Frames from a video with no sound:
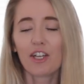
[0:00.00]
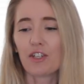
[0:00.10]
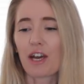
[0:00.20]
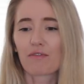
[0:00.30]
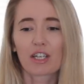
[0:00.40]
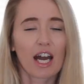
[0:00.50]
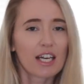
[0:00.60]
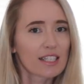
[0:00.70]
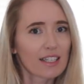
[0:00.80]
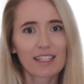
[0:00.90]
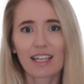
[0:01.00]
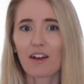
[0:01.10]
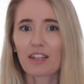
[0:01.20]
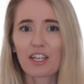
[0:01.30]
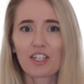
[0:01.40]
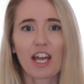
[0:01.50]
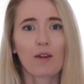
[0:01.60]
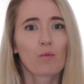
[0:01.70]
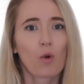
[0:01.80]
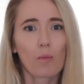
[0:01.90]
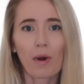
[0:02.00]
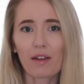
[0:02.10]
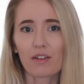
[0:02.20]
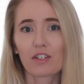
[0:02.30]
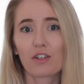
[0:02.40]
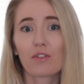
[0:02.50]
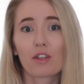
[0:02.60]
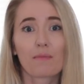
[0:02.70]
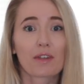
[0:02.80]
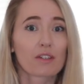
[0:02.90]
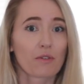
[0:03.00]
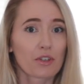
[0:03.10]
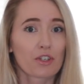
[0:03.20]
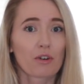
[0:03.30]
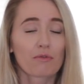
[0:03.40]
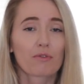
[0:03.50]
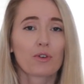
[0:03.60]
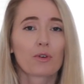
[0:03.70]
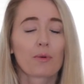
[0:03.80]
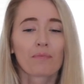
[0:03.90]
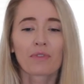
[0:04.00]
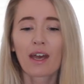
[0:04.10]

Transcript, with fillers: you'd have to kind of suss out their shape, what might suit them that's on the shop floor.